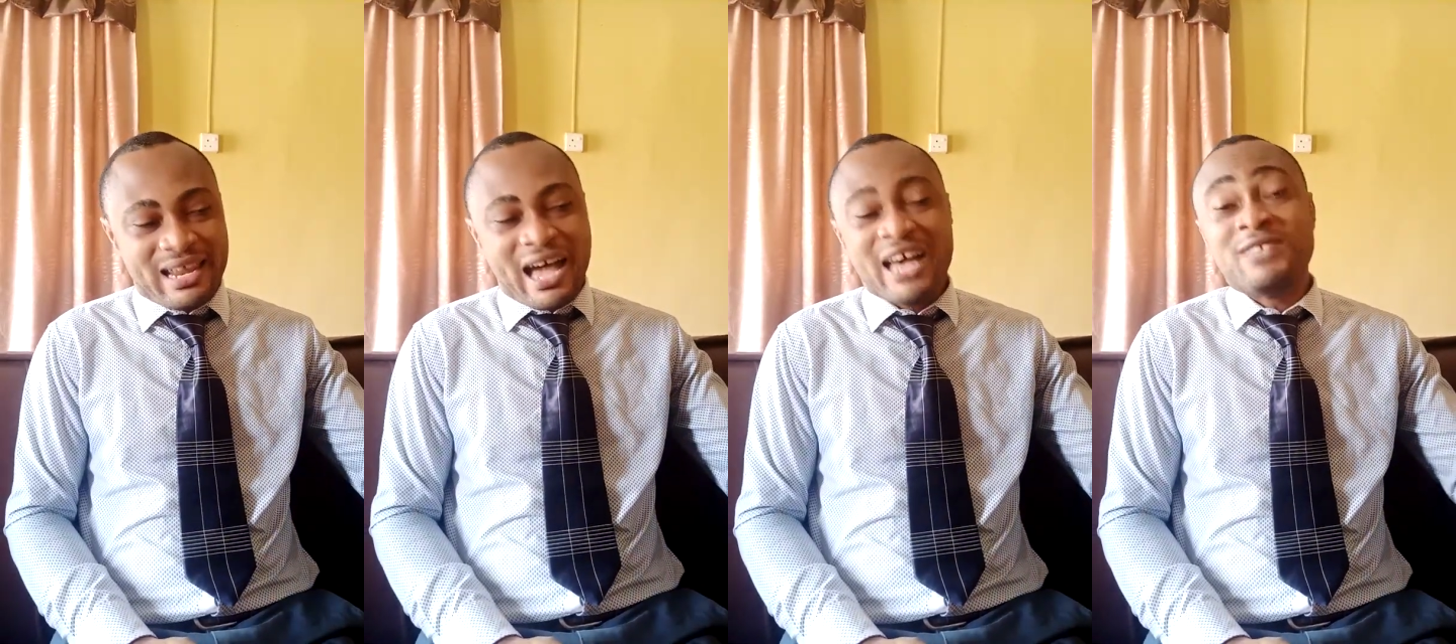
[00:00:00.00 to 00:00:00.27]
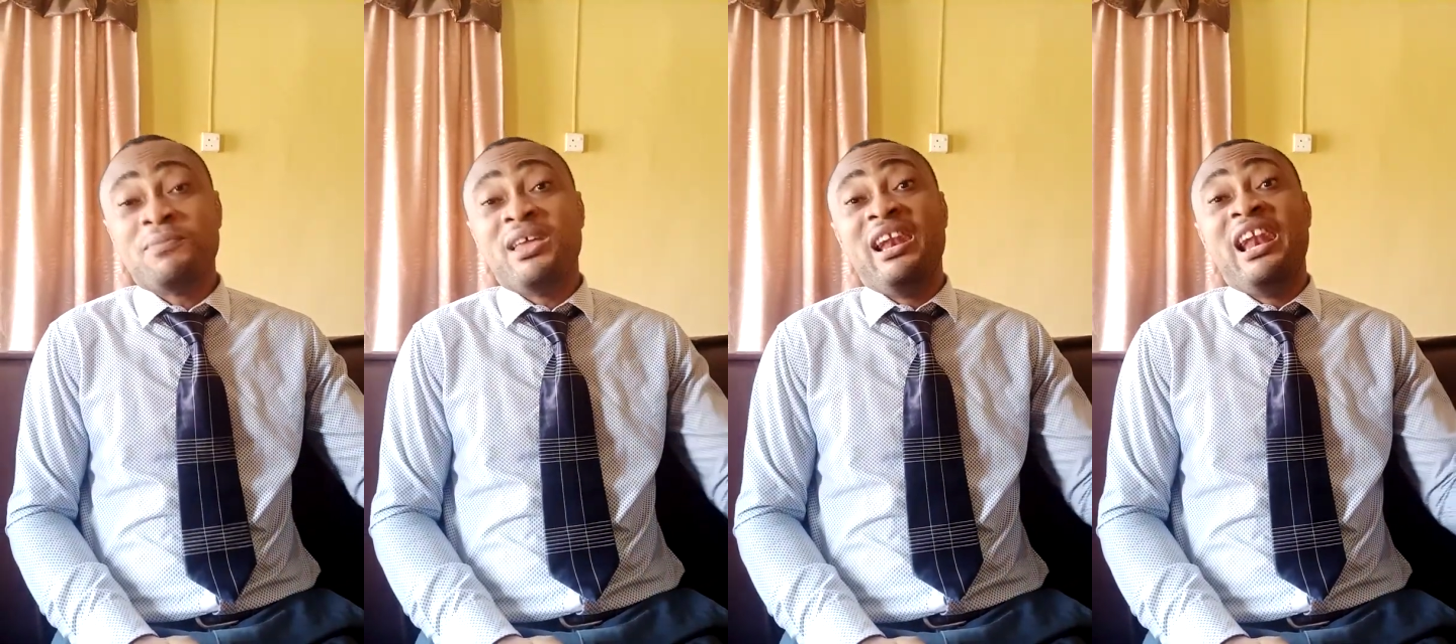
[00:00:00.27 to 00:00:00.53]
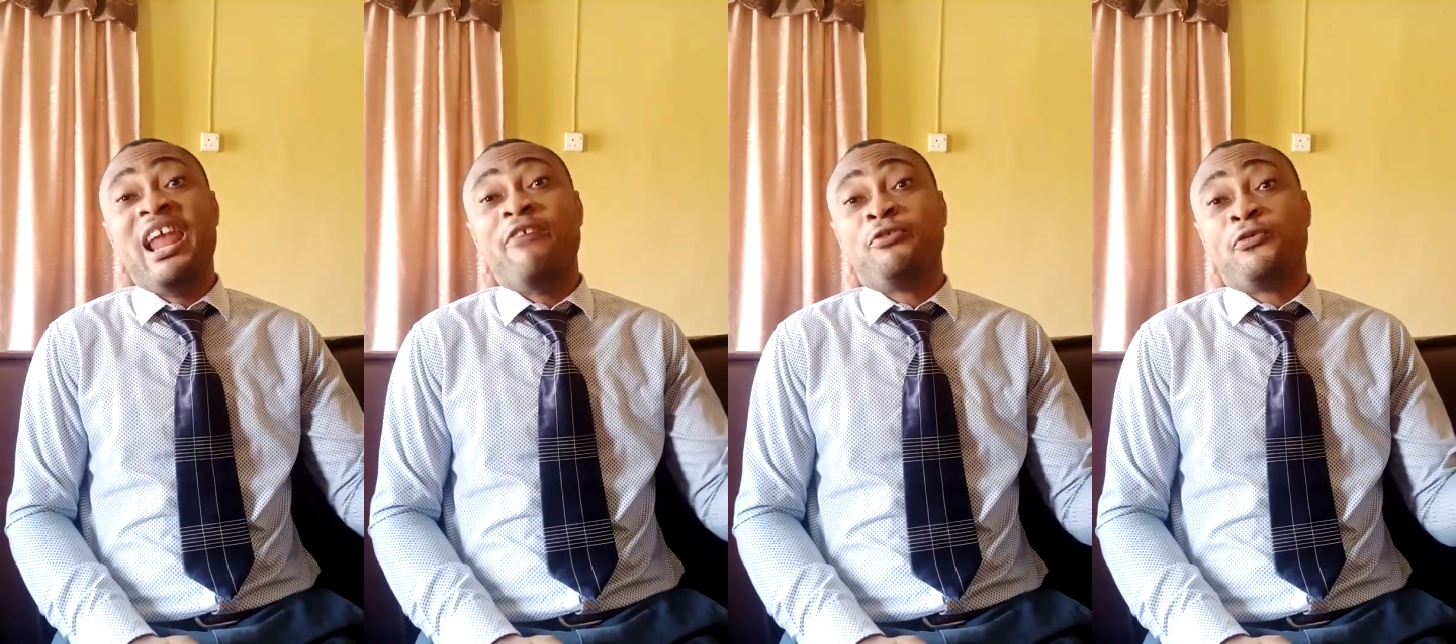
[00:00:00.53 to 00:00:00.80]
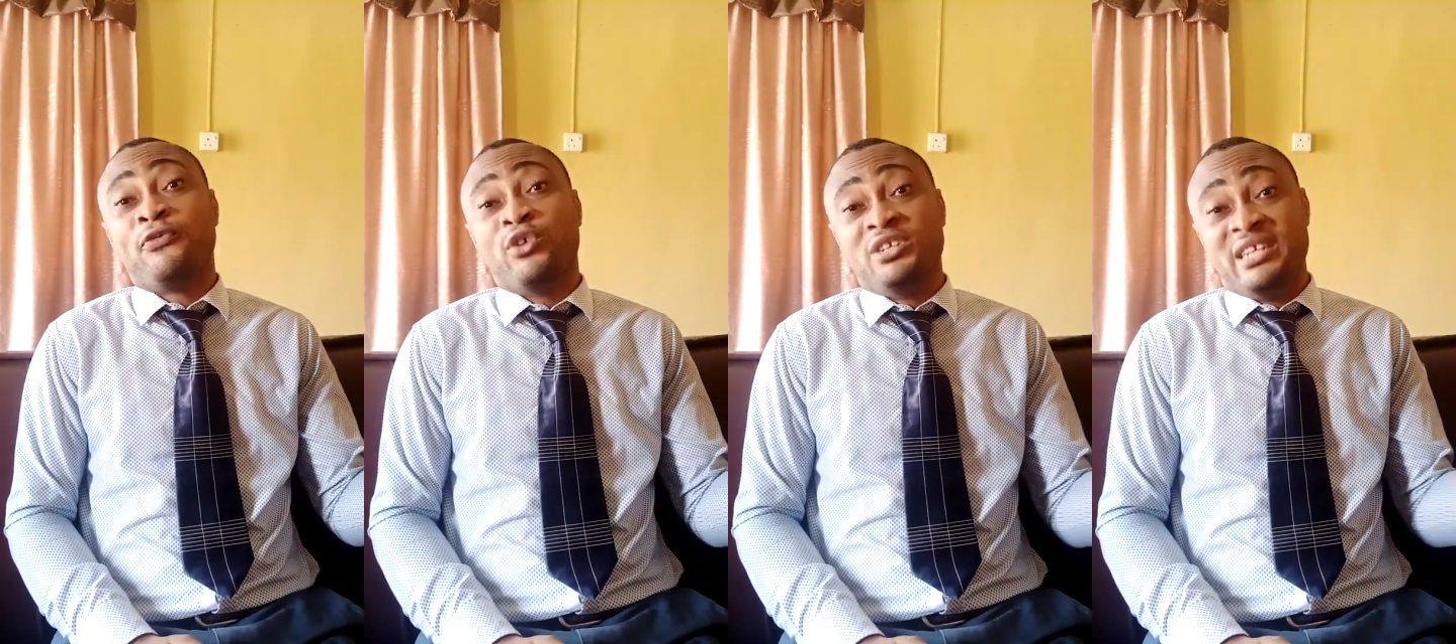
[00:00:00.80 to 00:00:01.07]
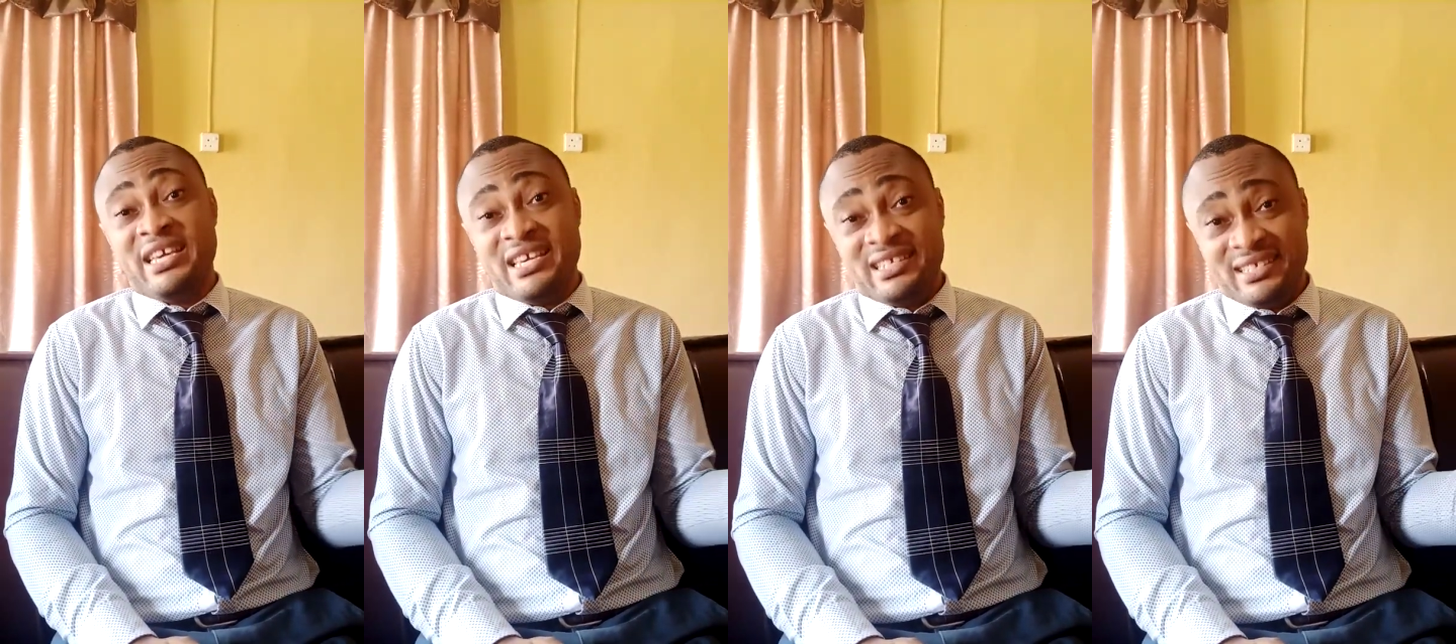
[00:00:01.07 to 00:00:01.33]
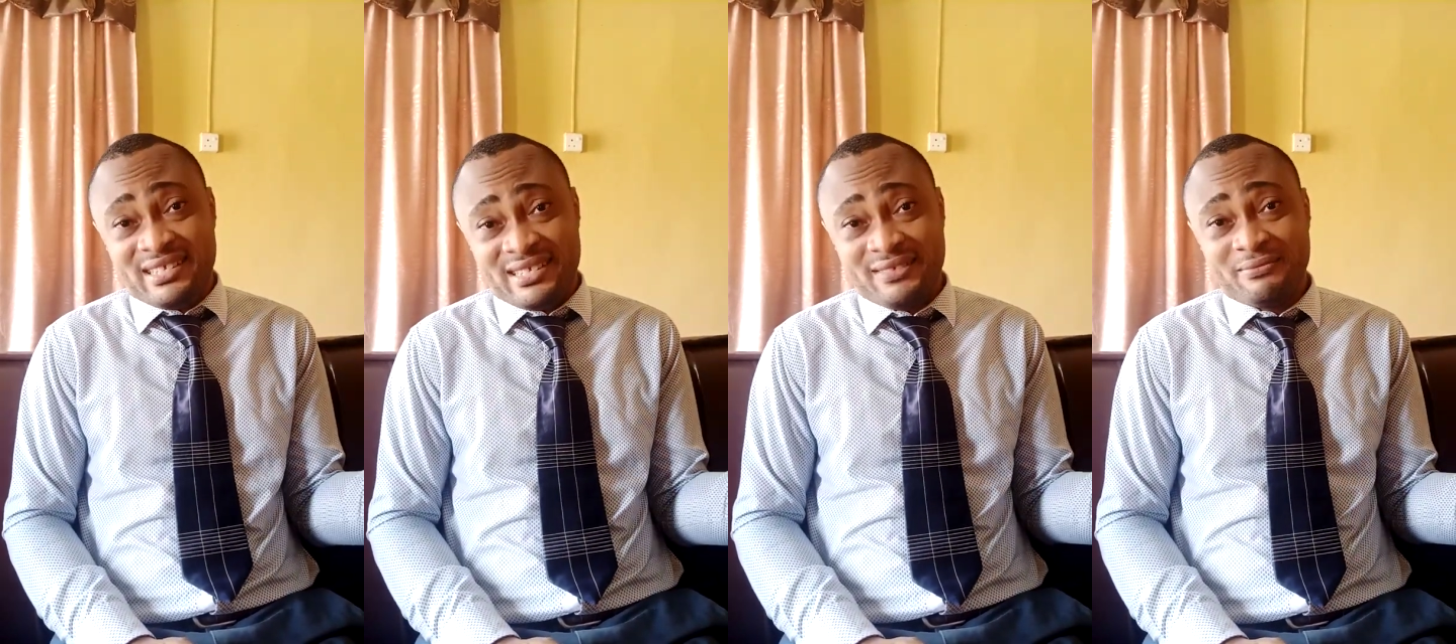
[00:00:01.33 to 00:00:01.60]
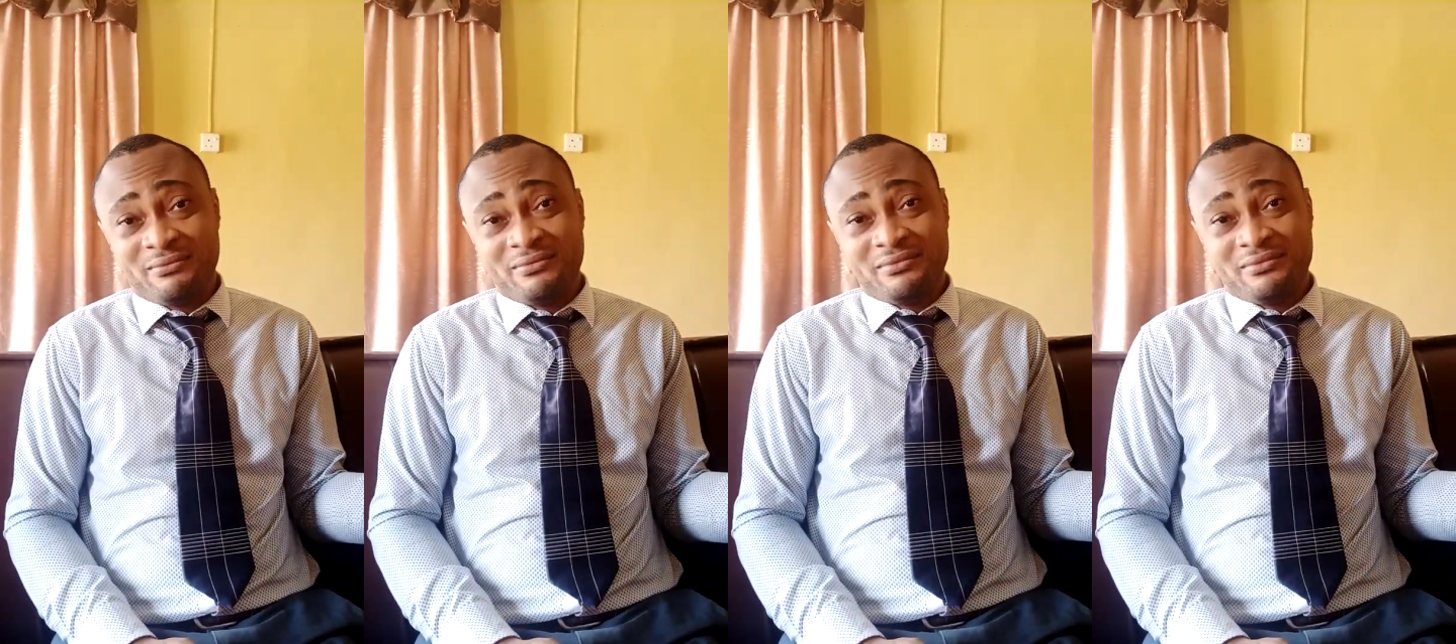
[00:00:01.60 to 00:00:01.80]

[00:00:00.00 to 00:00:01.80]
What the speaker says: has been left for days.